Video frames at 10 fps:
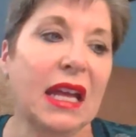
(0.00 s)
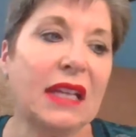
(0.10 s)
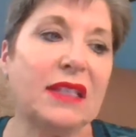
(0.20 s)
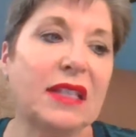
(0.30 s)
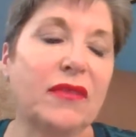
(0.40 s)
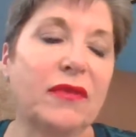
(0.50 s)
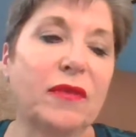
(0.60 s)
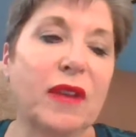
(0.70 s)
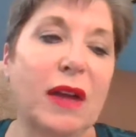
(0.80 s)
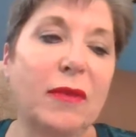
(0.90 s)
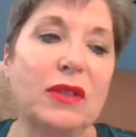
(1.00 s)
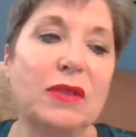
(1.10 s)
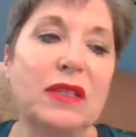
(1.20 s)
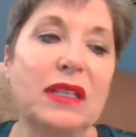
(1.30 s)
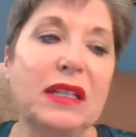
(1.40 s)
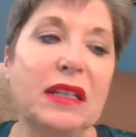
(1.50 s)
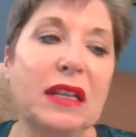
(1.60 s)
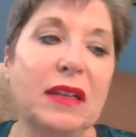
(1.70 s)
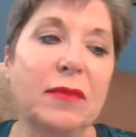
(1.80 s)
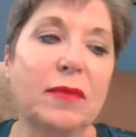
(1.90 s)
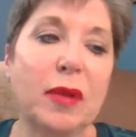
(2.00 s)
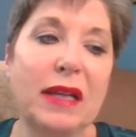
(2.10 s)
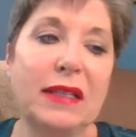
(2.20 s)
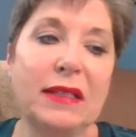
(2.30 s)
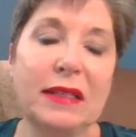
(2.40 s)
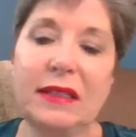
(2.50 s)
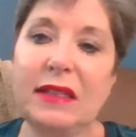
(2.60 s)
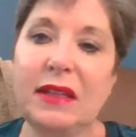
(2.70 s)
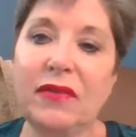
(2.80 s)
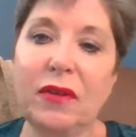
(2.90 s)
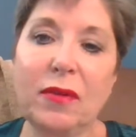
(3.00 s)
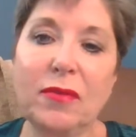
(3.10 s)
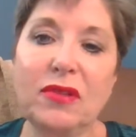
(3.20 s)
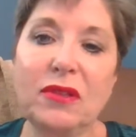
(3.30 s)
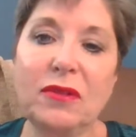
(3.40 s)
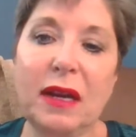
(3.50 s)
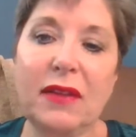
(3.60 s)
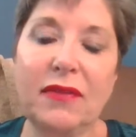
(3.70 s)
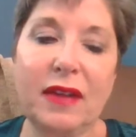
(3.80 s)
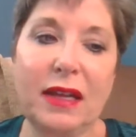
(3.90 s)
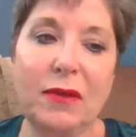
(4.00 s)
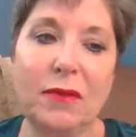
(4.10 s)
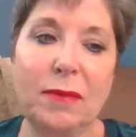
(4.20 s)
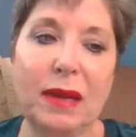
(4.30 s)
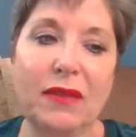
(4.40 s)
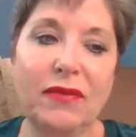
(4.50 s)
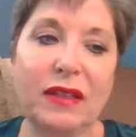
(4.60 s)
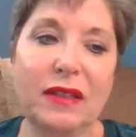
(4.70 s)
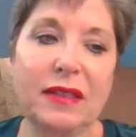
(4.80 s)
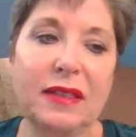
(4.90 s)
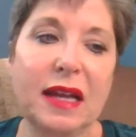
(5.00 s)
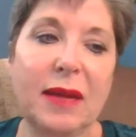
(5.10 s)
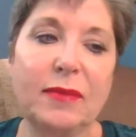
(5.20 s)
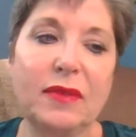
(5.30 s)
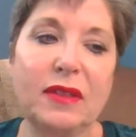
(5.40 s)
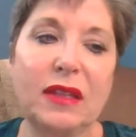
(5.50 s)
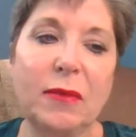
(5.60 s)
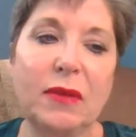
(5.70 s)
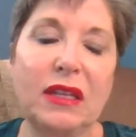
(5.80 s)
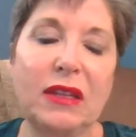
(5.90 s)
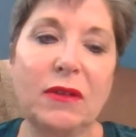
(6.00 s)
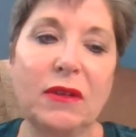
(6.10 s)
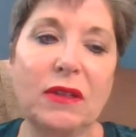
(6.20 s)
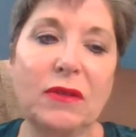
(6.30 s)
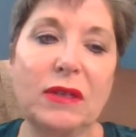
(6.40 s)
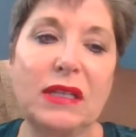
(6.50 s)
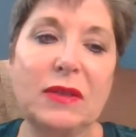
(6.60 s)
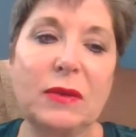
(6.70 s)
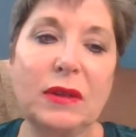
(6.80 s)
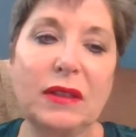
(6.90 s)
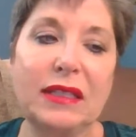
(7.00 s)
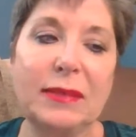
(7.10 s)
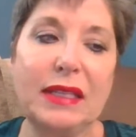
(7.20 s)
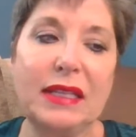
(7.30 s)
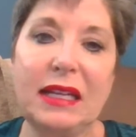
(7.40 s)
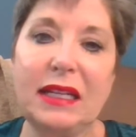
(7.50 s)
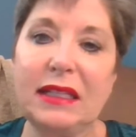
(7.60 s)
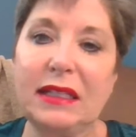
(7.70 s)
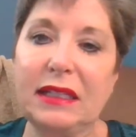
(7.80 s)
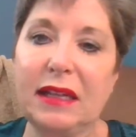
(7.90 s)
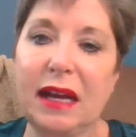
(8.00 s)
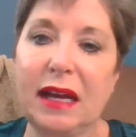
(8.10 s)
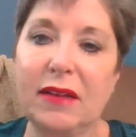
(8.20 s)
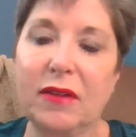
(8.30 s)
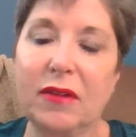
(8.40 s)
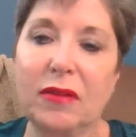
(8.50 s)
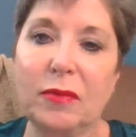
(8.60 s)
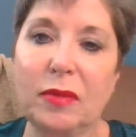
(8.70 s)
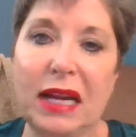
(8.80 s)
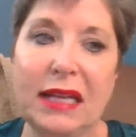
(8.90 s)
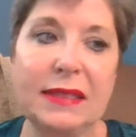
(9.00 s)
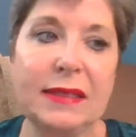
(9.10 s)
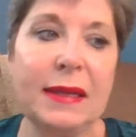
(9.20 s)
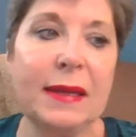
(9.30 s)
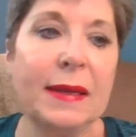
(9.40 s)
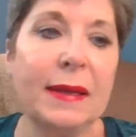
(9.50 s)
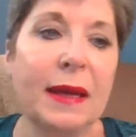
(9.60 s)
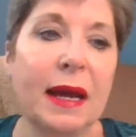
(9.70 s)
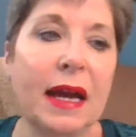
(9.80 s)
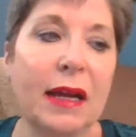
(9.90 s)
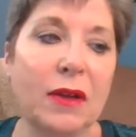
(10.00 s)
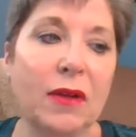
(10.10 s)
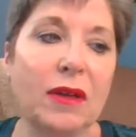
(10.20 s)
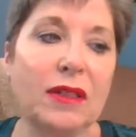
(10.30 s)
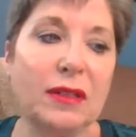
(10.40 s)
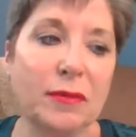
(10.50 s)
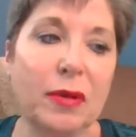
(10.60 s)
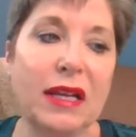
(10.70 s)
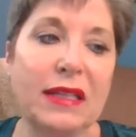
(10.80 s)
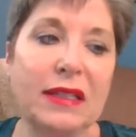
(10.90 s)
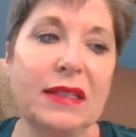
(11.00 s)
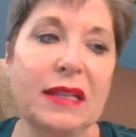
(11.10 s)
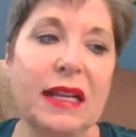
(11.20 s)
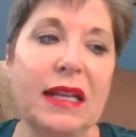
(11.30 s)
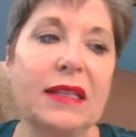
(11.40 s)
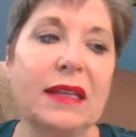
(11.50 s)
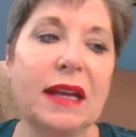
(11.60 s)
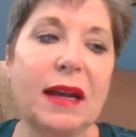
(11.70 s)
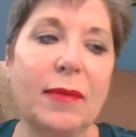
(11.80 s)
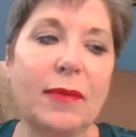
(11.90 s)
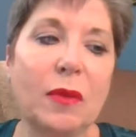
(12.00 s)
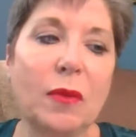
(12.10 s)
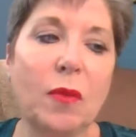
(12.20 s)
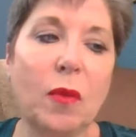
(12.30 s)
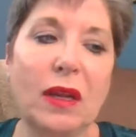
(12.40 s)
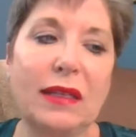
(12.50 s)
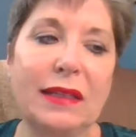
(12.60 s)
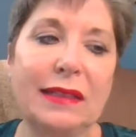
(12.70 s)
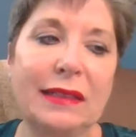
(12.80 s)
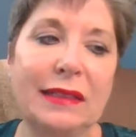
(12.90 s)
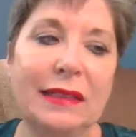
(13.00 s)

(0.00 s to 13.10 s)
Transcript: Instead of reducing prices, the firm should try to find new benefits that would either increase or at least maintain the current prices on it. One